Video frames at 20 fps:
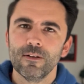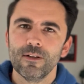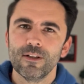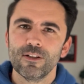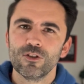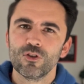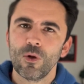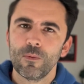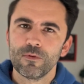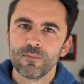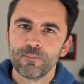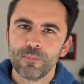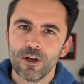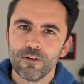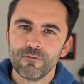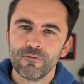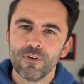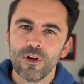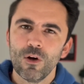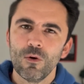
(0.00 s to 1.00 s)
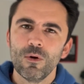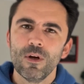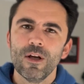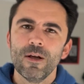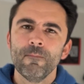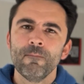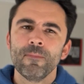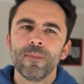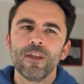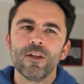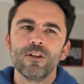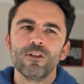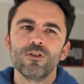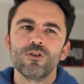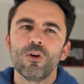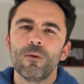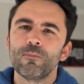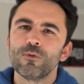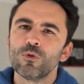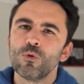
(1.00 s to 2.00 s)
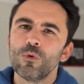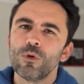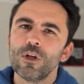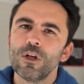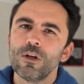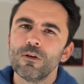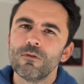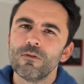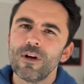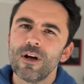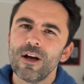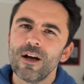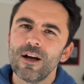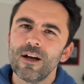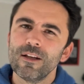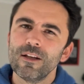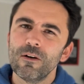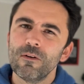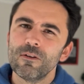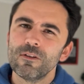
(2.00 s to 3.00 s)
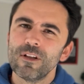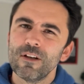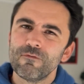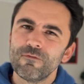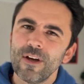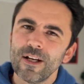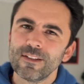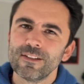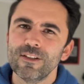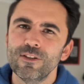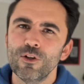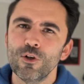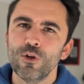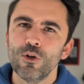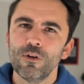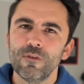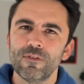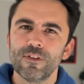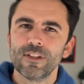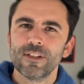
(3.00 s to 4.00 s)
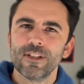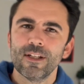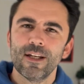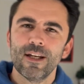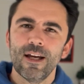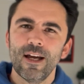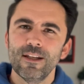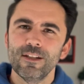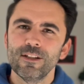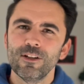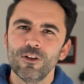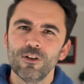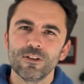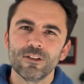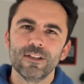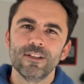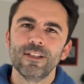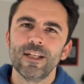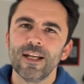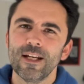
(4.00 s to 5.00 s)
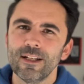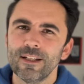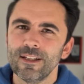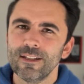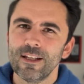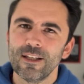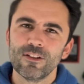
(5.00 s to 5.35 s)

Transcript: Stops blood flow, stops all your, it affects the nerves, and you've got lots of tingling.